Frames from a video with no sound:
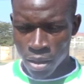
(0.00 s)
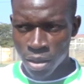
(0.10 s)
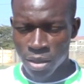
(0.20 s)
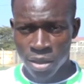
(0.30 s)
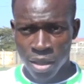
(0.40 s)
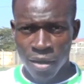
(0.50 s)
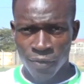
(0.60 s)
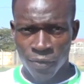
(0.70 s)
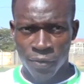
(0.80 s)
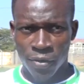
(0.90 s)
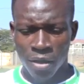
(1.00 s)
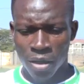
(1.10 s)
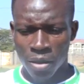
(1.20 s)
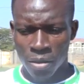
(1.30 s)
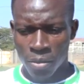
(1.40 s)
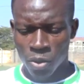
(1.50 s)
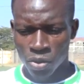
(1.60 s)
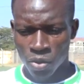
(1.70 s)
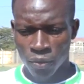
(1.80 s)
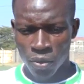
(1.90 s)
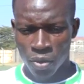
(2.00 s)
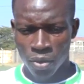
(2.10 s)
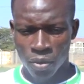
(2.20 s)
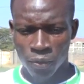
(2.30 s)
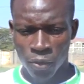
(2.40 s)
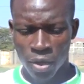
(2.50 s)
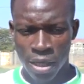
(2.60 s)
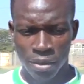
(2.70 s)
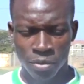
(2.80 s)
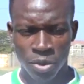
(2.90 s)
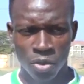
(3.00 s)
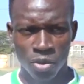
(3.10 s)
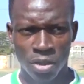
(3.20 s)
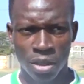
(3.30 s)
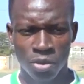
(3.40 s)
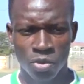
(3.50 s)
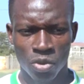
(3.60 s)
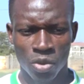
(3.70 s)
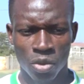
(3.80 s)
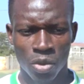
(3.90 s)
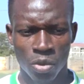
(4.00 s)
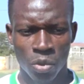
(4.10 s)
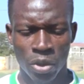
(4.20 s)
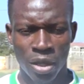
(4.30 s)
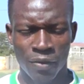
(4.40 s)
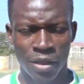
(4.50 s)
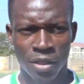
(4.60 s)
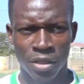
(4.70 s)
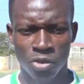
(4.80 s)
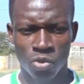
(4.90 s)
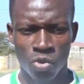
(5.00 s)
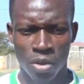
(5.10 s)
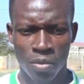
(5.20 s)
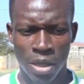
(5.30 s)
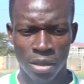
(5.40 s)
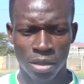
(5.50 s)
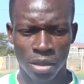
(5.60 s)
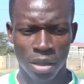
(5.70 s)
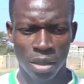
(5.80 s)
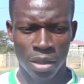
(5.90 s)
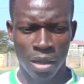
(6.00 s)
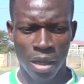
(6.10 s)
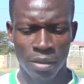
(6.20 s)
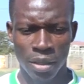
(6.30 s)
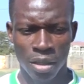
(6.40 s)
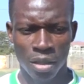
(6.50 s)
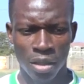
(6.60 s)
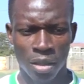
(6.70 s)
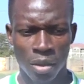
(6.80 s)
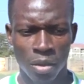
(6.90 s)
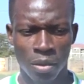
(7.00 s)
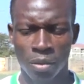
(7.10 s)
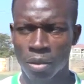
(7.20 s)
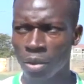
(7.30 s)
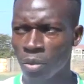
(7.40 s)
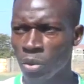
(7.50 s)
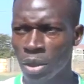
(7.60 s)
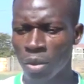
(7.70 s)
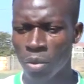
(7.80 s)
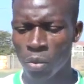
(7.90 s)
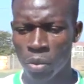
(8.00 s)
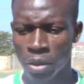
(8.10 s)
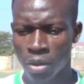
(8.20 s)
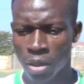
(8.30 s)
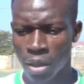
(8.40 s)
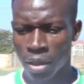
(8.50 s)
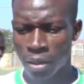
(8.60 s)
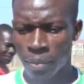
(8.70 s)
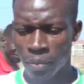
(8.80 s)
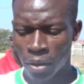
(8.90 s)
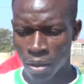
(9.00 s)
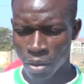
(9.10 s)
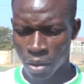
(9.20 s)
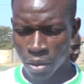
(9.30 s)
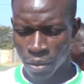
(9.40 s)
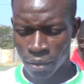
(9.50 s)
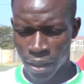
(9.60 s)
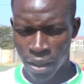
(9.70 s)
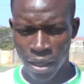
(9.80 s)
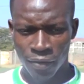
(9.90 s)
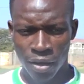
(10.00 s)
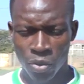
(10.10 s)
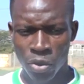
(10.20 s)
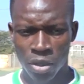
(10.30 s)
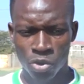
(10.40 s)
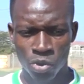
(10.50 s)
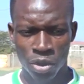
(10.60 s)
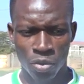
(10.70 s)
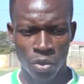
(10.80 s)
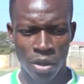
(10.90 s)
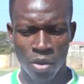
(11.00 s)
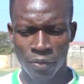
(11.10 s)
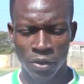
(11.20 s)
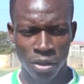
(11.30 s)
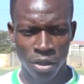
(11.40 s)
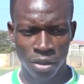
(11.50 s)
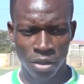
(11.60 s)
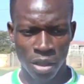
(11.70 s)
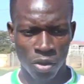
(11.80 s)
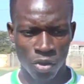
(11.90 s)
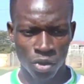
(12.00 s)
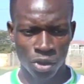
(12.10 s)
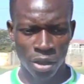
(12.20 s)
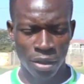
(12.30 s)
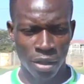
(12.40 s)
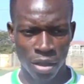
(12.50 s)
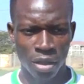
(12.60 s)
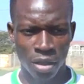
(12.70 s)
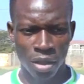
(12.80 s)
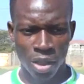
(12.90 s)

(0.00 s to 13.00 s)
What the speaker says: It's tough most of for us, because as you know, we have a thin squad, but I think with the recovery we are doing with our fitness coach, I think